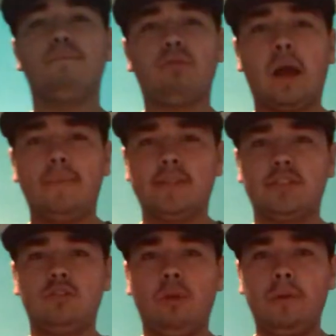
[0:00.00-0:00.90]

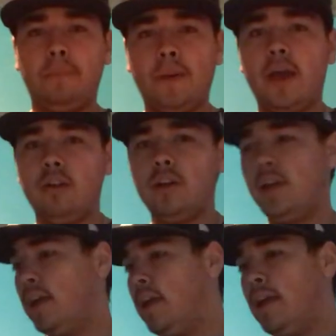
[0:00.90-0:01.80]
promise they'll be better
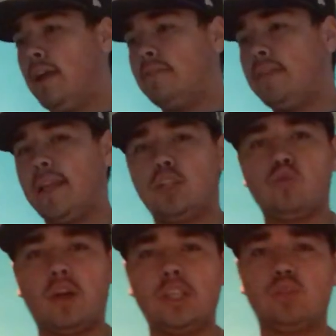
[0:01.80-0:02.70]
than
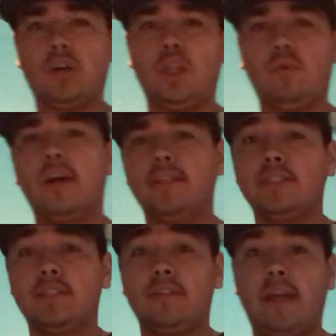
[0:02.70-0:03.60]
2020 was
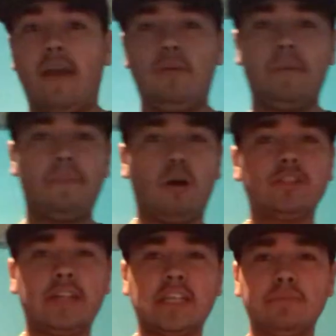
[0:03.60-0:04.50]
haven't been
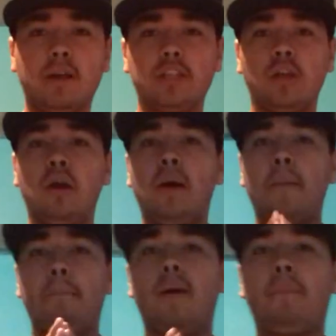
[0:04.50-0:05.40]
posting as much
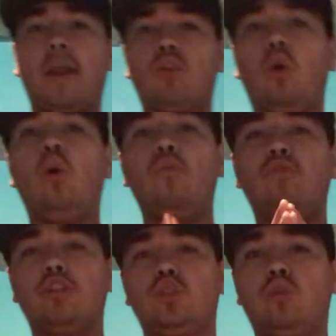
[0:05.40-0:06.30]
but my goal
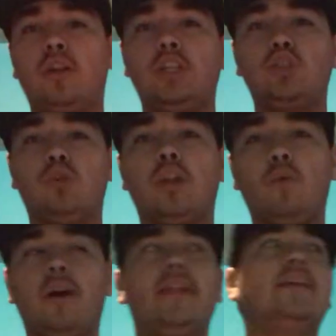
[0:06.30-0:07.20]
for 2021